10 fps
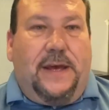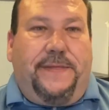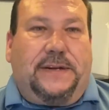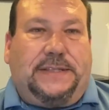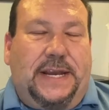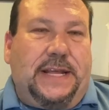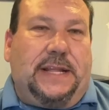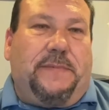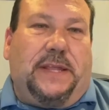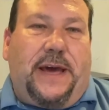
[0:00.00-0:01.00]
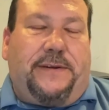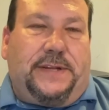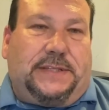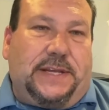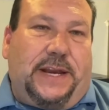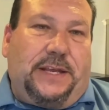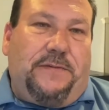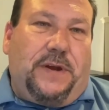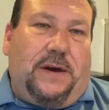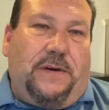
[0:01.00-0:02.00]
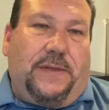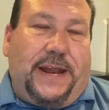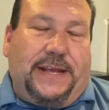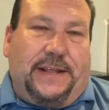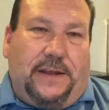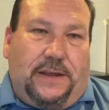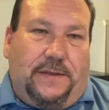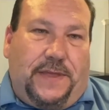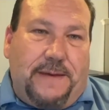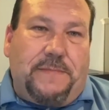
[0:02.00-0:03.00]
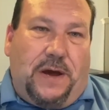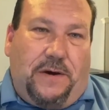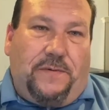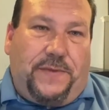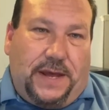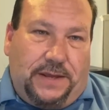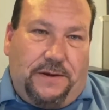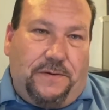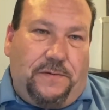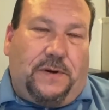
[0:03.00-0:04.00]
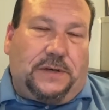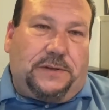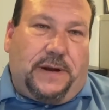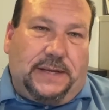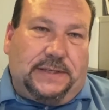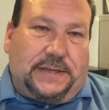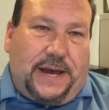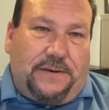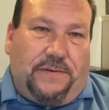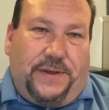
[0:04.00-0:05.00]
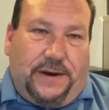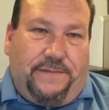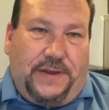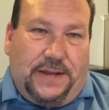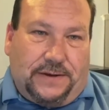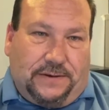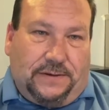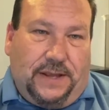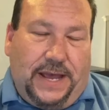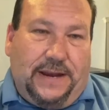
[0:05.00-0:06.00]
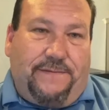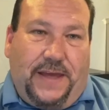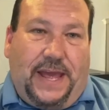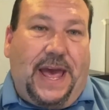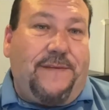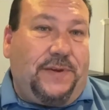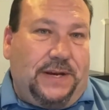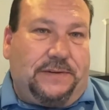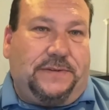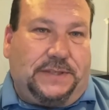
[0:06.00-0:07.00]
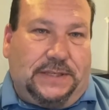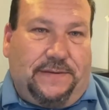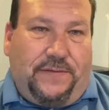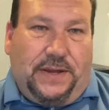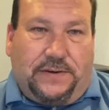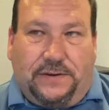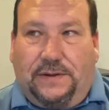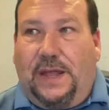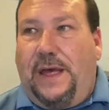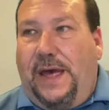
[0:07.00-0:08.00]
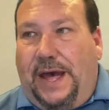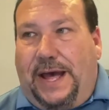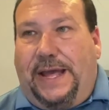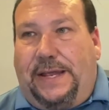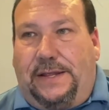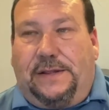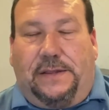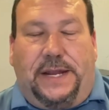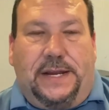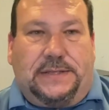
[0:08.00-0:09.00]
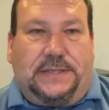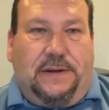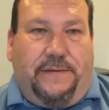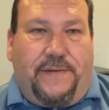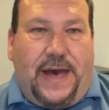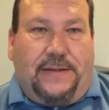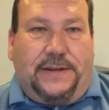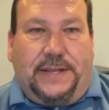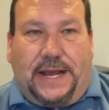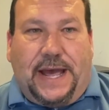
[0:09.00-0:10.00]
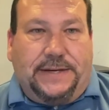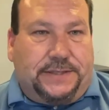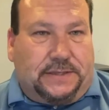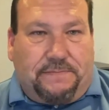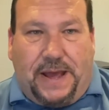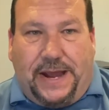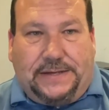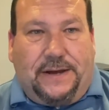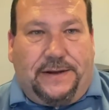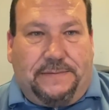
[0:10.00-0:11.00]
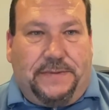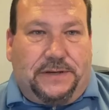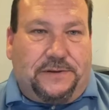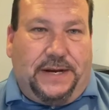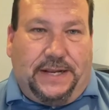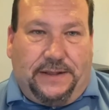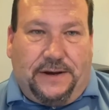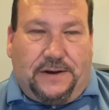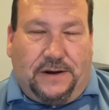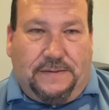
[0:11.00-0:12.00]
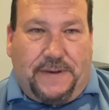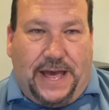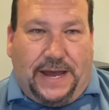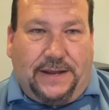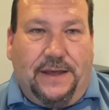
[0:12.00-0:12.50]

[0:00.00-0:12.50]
They're sending them a letter that's letting them know that you are trying to title their vehicle. And if they have an interest in the vehicle, i.e. the lien is still valid, the guy dirtbagged on them, they're trying to get the car back,